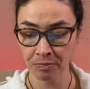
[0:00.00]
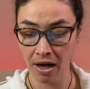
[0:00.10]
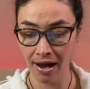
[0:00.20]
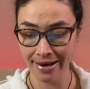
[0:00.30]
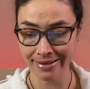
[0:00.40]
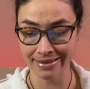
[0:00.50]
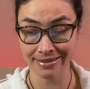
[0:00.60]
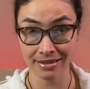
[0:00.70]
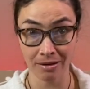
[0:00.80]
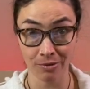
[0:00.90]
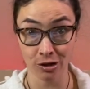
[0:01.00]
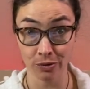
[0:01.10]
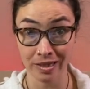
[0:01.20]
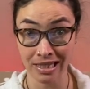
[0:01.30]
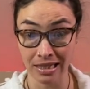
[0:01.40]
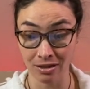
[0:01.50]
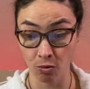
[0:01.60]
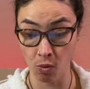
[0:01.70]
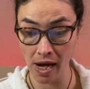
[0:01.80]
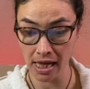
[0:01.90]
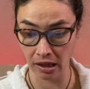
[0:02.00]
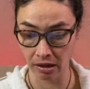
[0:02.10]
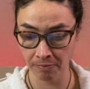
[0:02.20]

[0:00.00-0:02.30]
I need someone who sees well.